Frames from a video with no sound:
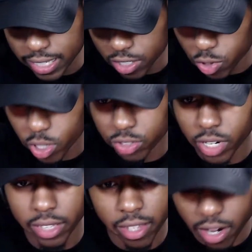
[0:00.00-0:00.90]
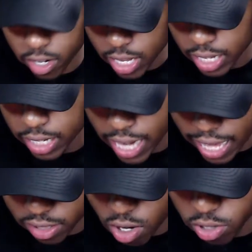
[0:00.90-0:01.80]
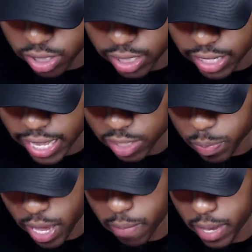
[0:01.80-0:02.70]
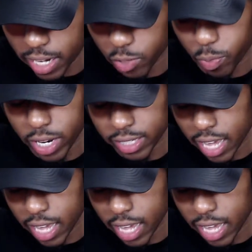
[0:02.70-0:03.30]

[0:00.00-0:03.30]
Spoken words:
choice right there. Next on the list, PetMed Express.